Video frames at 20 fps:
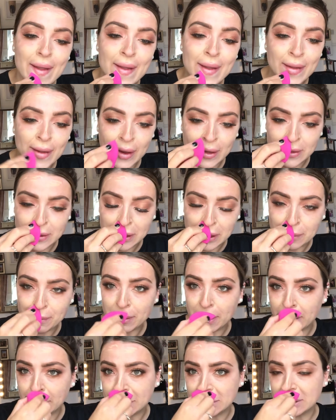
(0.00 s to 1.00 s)
into the
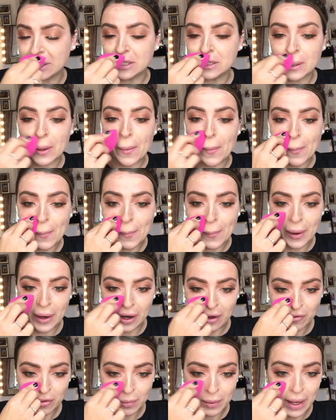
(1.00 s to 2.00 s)
places where
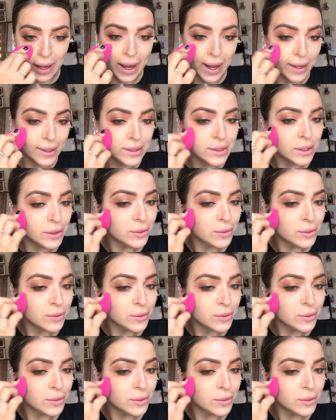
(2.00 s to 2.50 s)
I've applied.